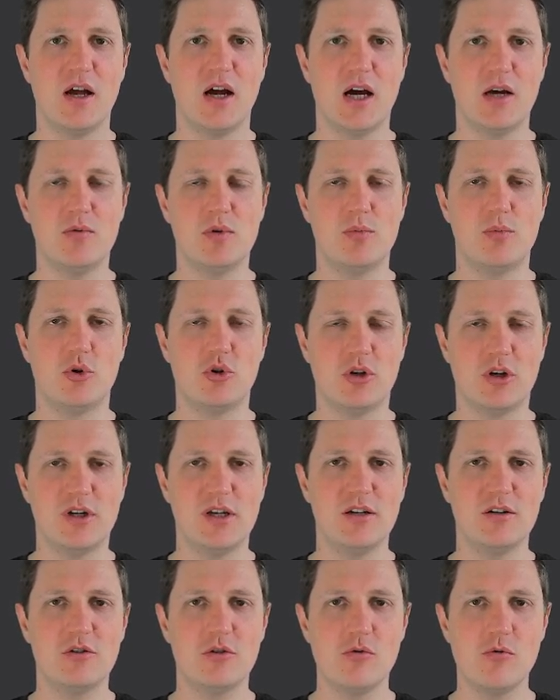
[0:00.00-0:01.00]
I will put a
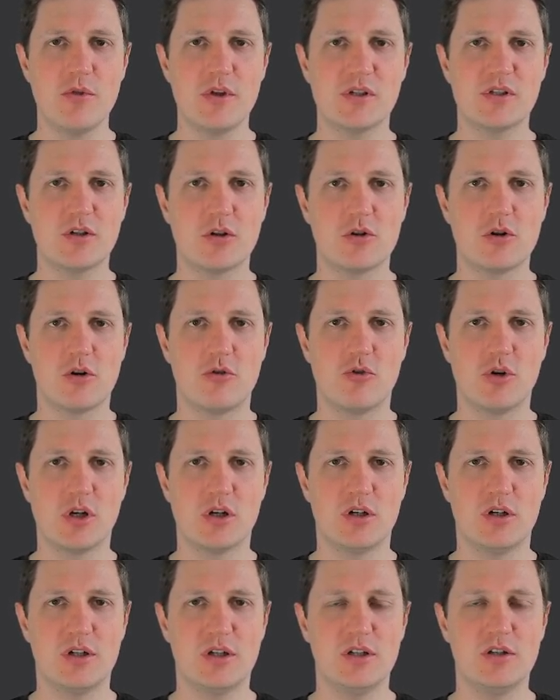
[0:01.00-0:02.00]
link to this
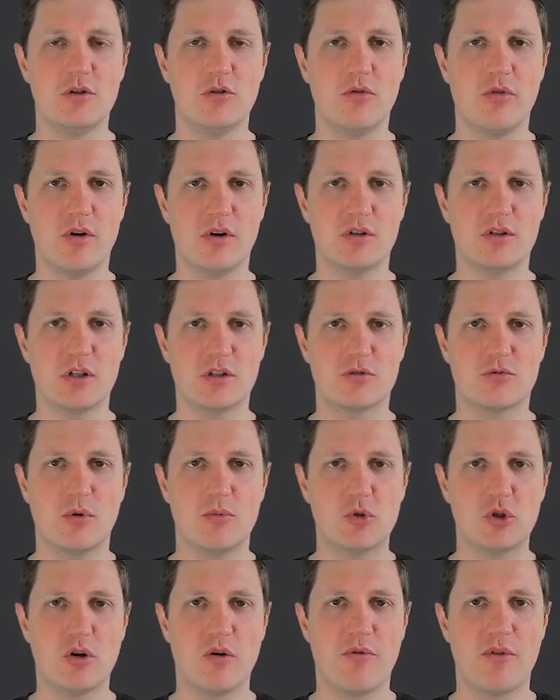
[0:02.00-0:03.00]
tutorial into the
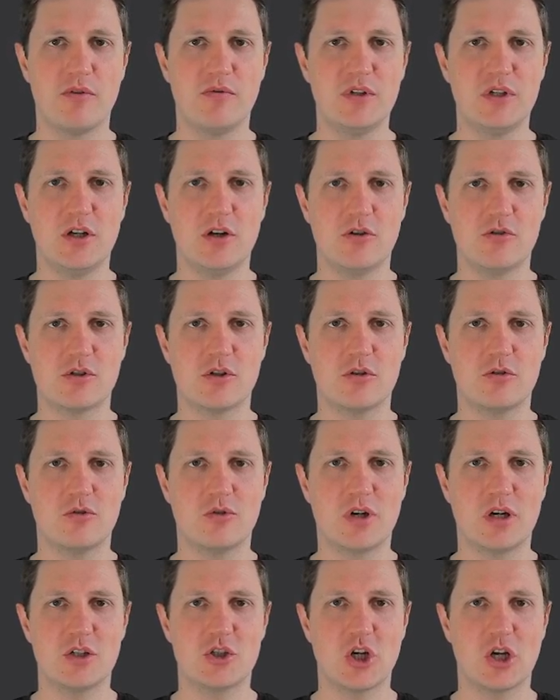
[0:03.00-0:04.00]
description of the video, so you
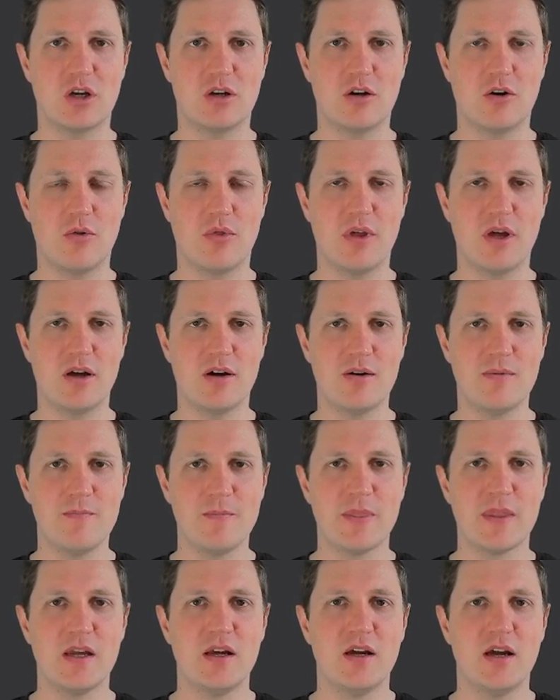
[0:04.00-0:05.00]
can check it out there.
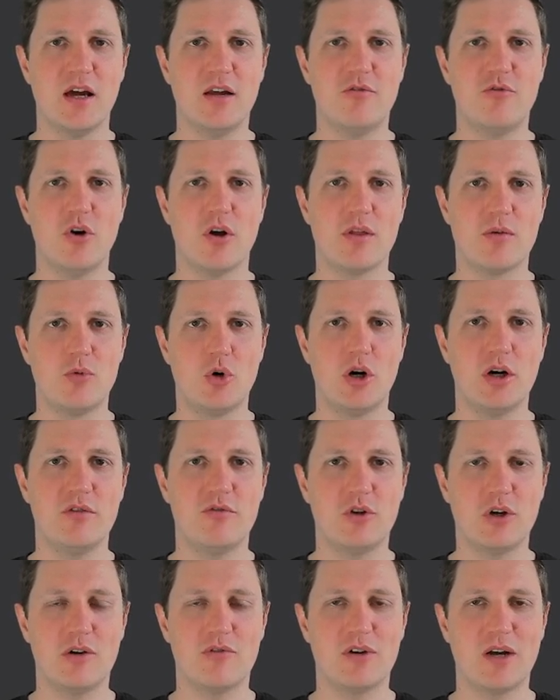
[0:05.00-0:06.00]
And furthermore,
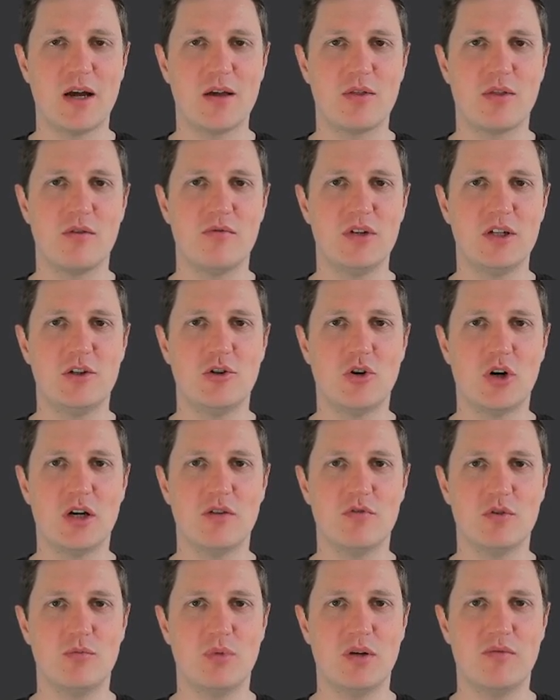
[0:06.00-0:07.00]
if you have liked the video, I
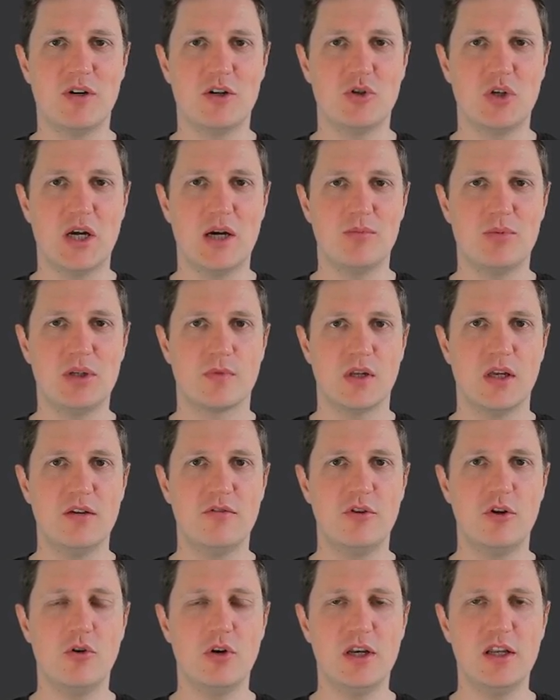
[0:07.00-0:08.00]
would be very happy
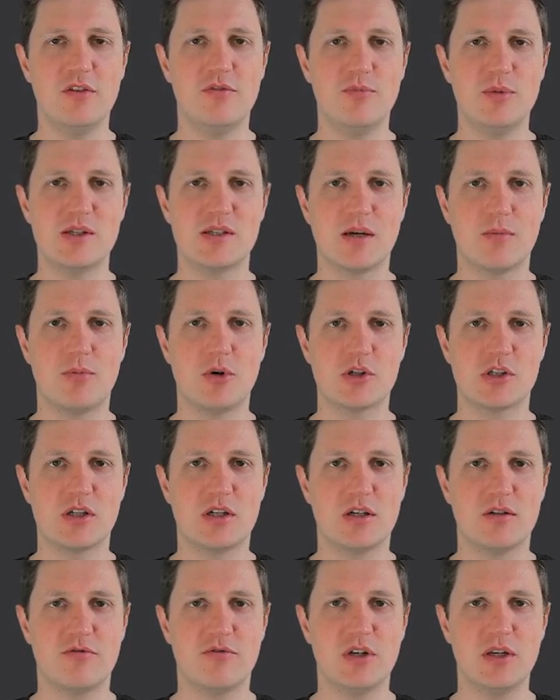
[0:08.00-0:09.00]
if you leave me some
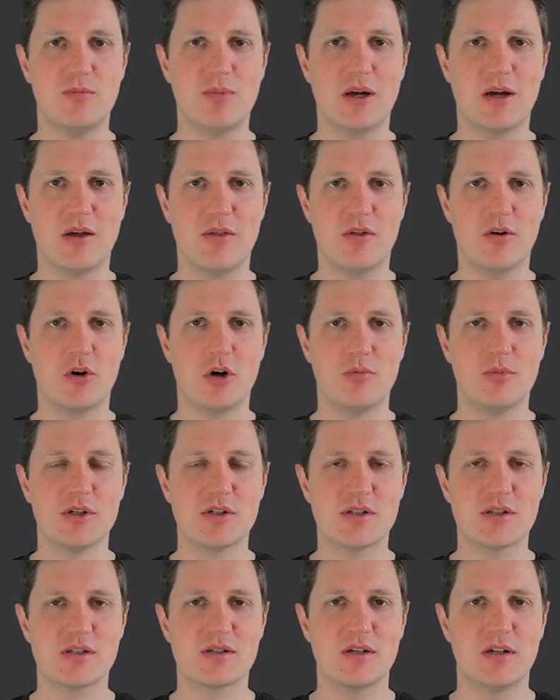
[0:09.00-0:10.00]
positive feedback in the
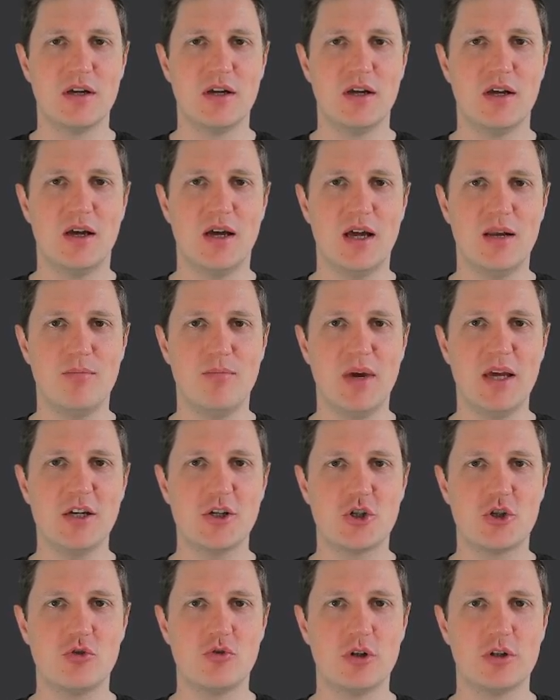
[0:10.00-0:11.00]
comments. And make
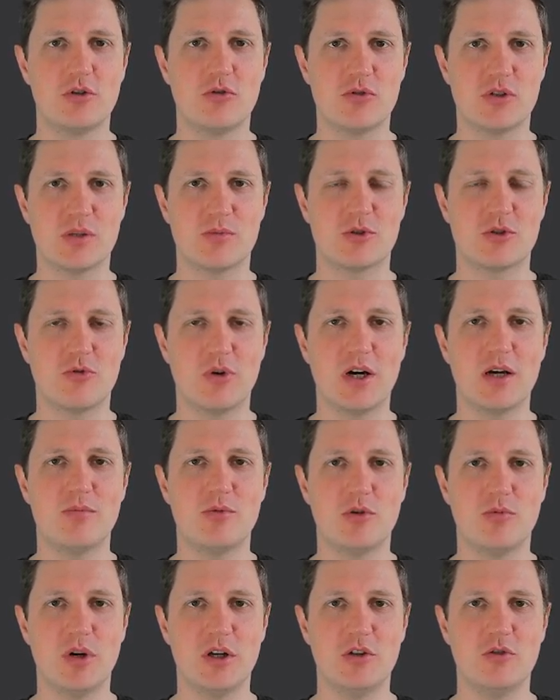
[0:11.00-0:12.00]
sure to subscribe
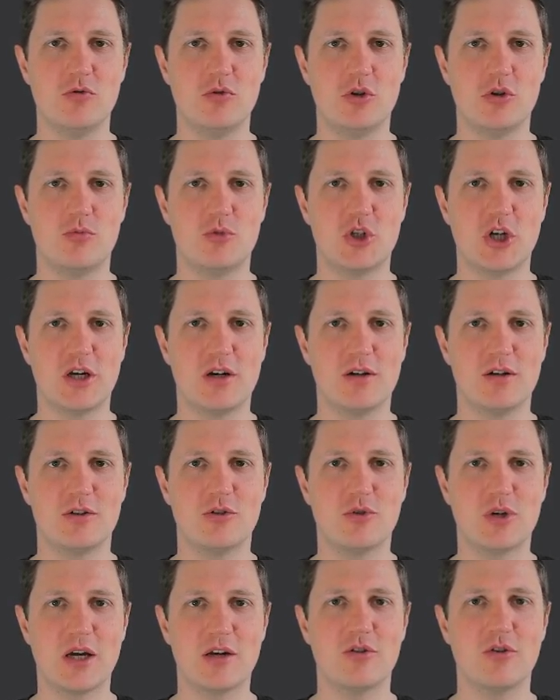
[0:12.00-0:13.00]
to my YouTube channel
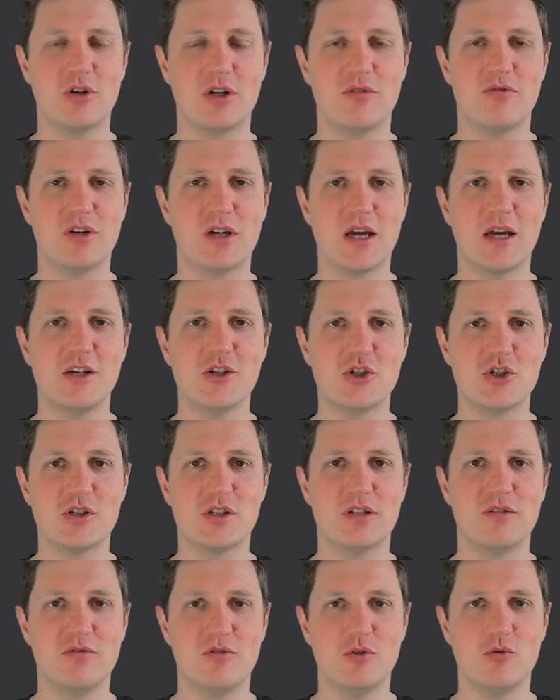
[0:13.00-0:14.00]
to get notifications
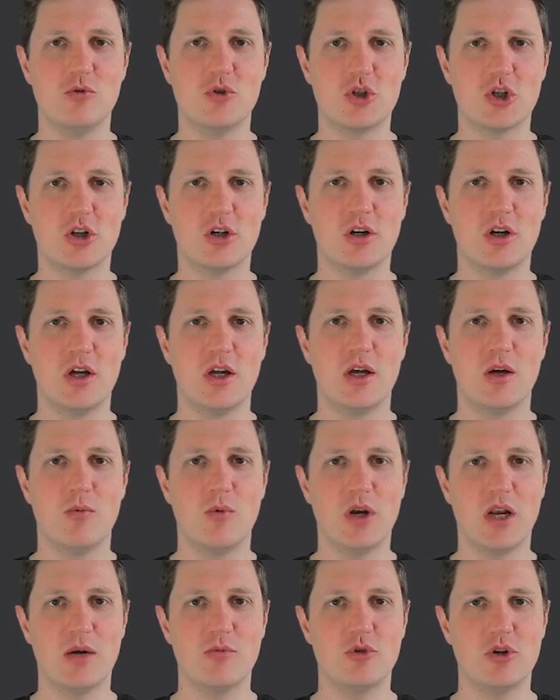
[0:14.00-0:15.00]
in future
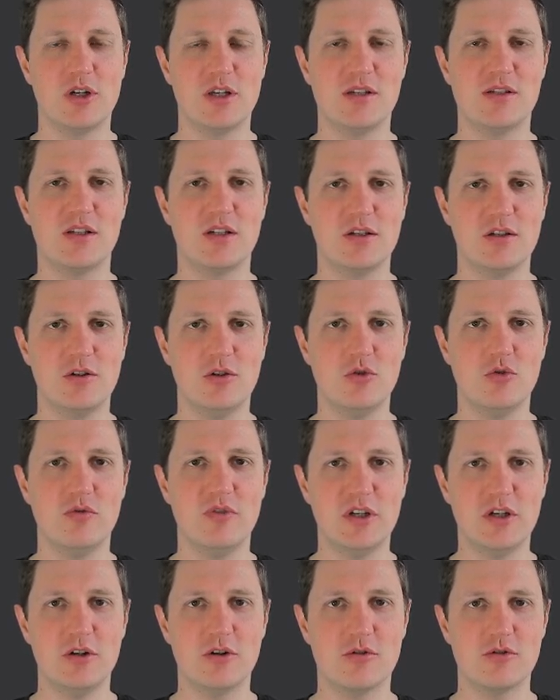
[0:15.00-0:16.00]
when I'm releasing new
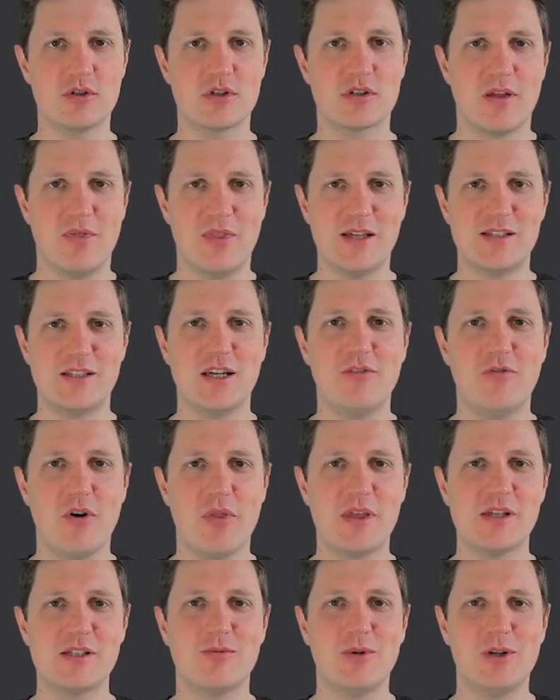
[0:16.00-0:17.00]
videos. That's it for
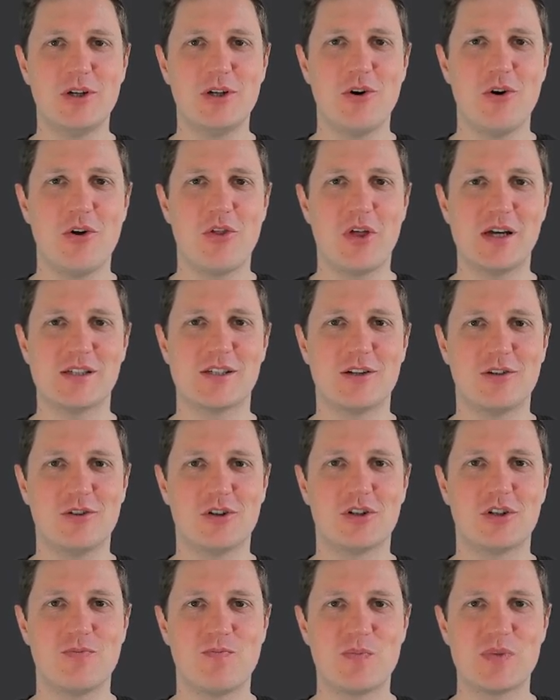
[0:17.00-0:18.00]
this video. Thanks a
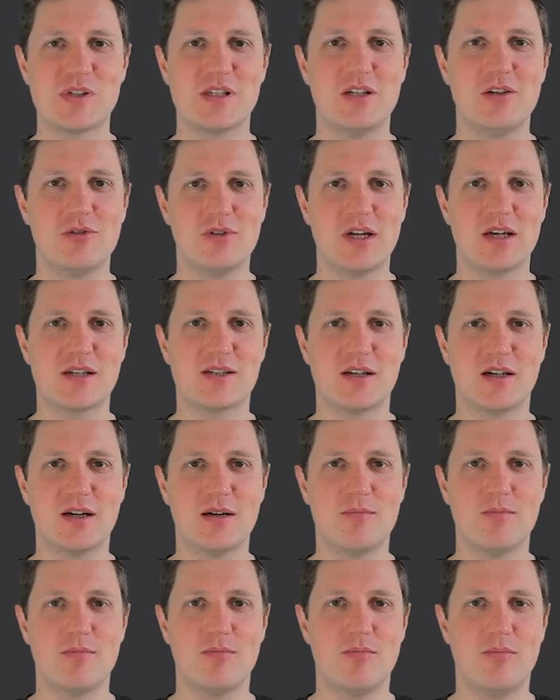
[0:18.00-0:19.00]
lot. See you next
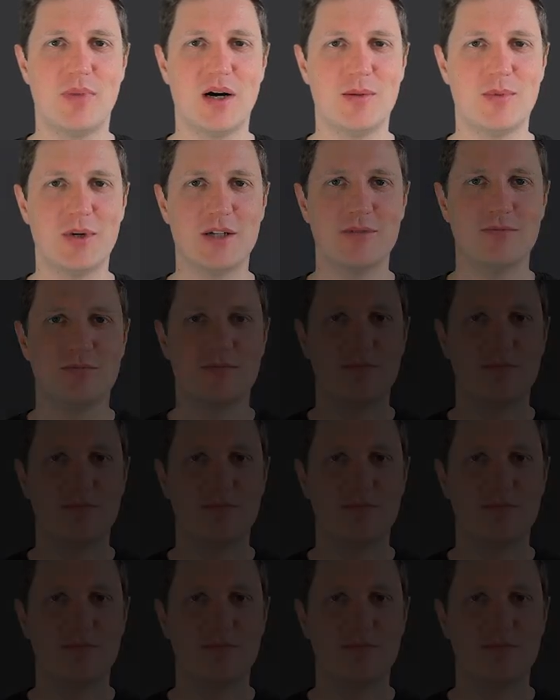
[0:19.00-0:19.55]
time. Bye bye.